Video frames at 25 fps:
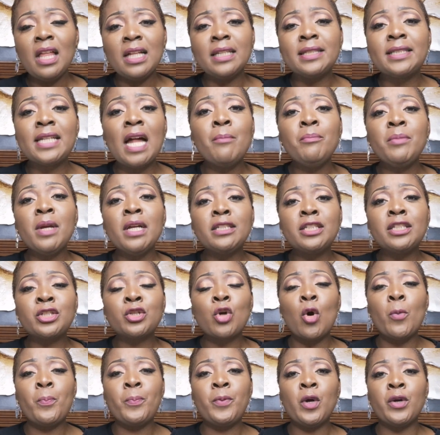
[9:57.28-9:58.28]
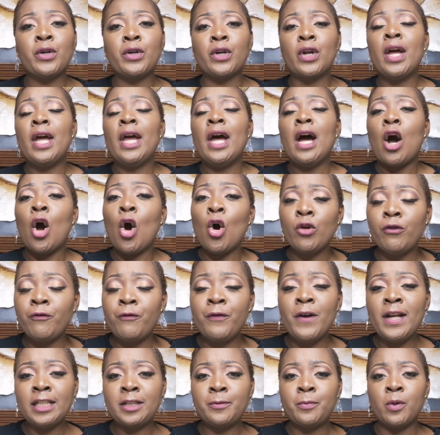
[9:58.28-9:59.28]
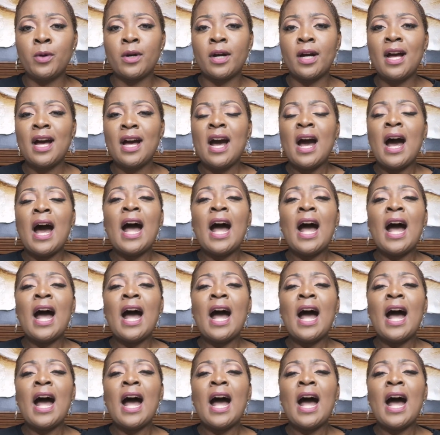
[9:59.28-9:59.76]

Zambian Scorpion on Facebook.